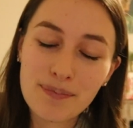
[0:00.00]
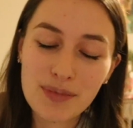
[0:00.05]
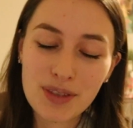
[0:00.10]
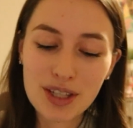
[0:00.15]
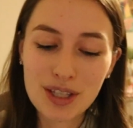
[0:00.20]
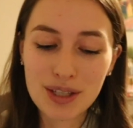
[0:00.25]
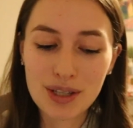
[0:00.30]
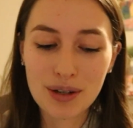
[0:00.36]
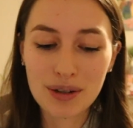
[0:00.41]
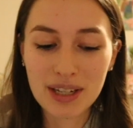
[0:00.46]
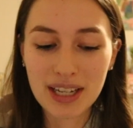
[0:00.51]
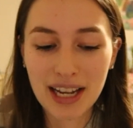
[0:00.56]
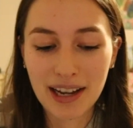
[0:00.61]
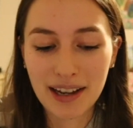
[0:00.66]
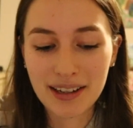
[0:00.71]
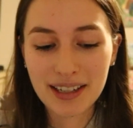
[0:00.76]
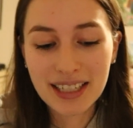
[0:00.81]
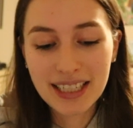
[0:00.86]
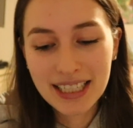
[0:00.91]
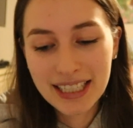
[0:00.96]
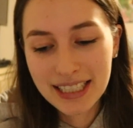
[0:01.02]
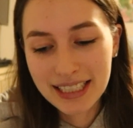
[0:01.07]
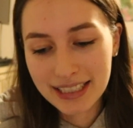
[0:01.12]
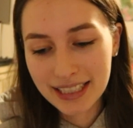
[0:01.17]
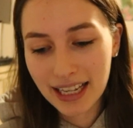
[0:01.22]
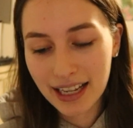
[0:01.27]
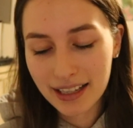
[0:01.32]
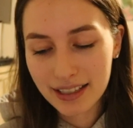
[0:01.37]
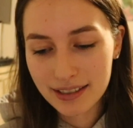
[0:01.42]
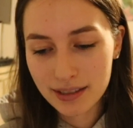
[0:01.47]
So yeah,
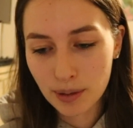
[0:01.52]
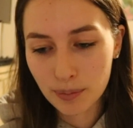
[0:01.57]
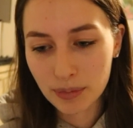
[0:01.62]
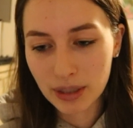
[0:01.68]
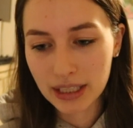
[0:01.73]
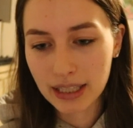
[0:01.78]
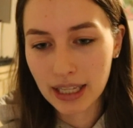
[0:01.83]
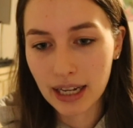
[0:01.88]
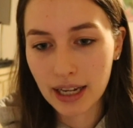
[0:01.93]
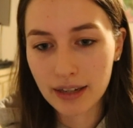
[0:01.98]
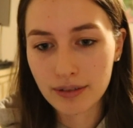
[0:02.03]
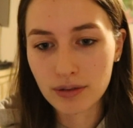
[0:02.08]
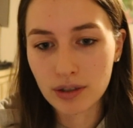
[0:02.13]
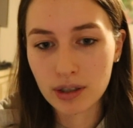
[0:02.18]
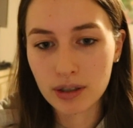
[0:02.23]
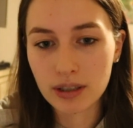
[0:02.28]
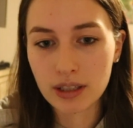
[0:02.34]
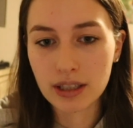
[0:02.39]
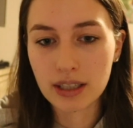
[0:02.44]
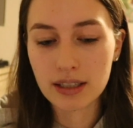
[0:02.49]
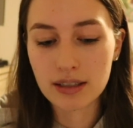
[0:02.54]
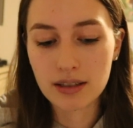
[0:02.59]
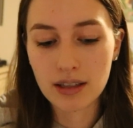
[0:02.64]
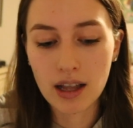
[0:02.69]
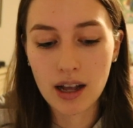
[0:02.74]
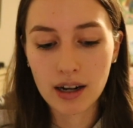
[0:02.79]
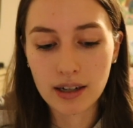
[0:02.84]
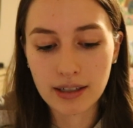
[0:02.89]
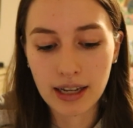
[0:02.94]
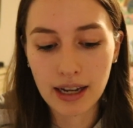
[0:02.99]
that is something that I've learned in this
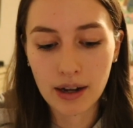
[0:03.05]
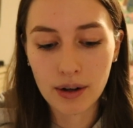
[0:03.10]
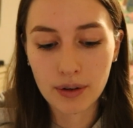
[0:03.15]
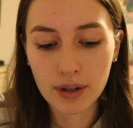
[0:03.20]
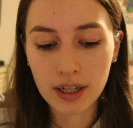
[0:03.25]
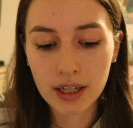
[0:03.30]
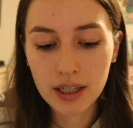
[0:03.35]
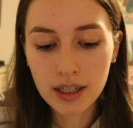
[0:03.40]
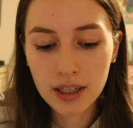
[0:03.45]
lockdown.